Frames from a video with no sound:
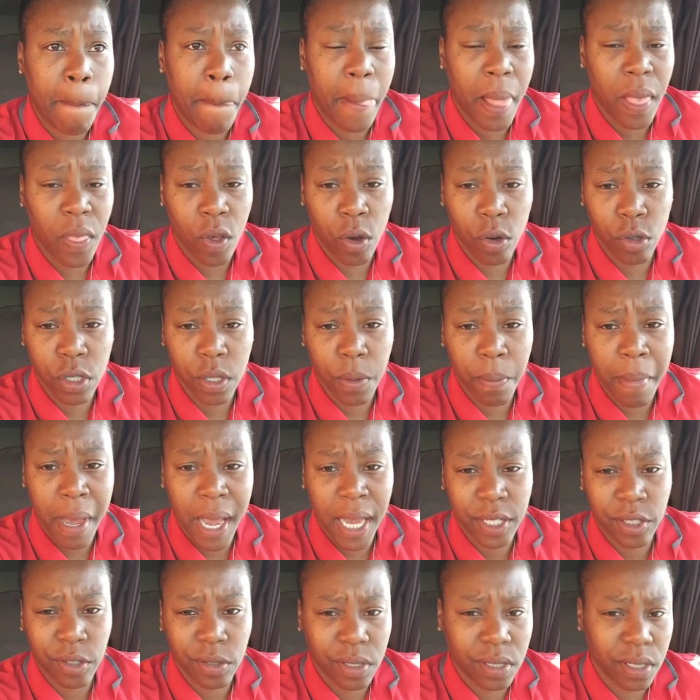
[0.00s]
and those are
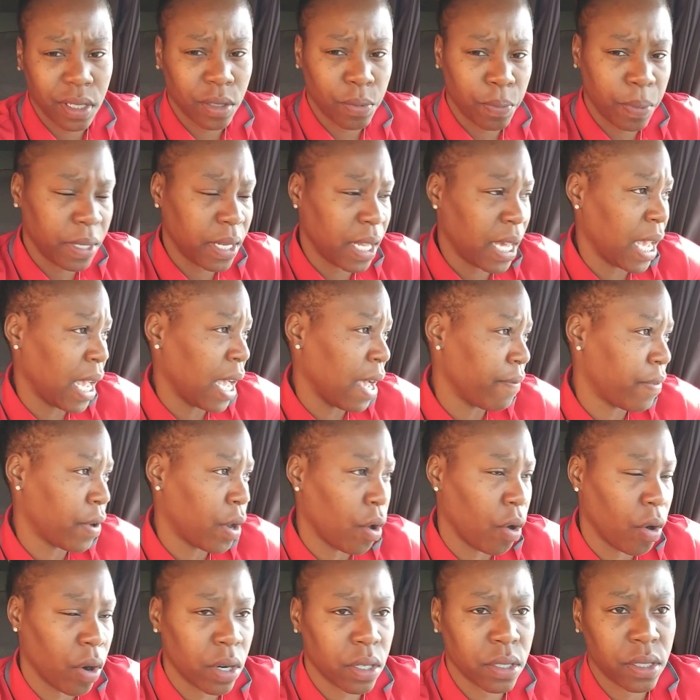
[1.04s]
mattresses, but they have
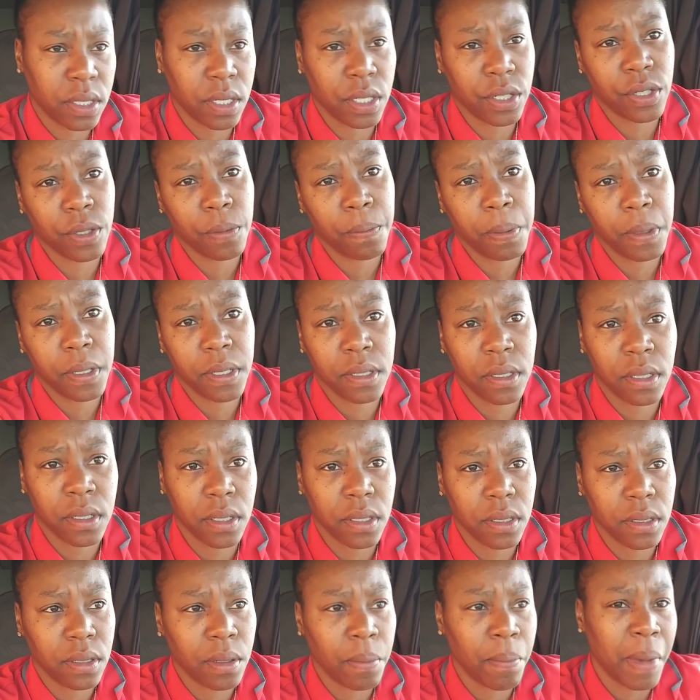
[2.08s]
carts that you're putting
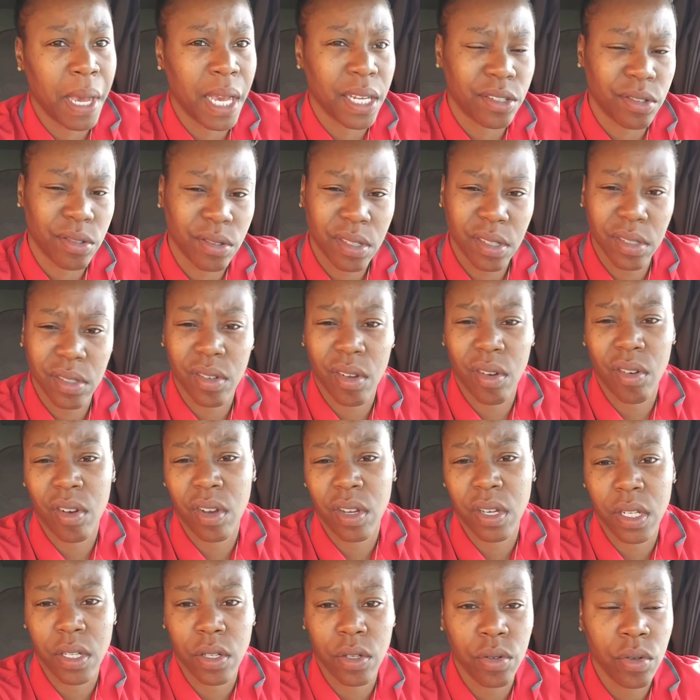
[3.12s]
the mattresses
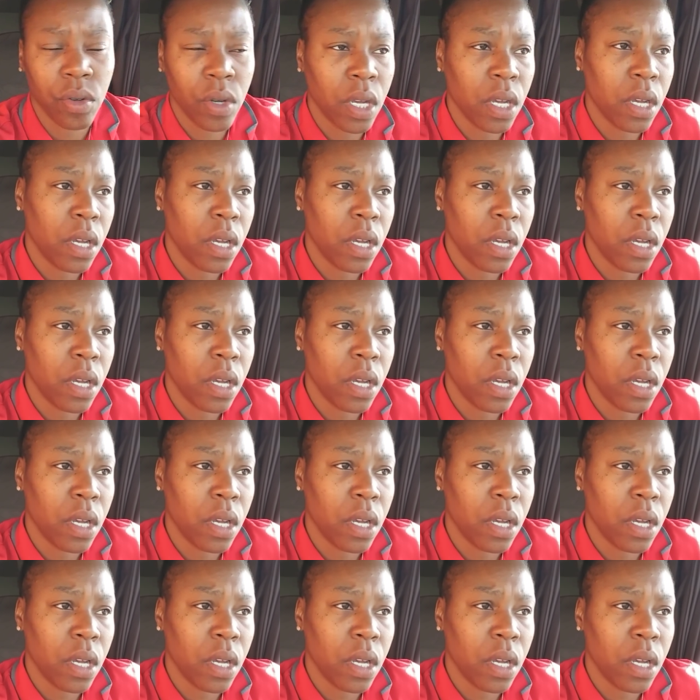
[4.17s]
on, and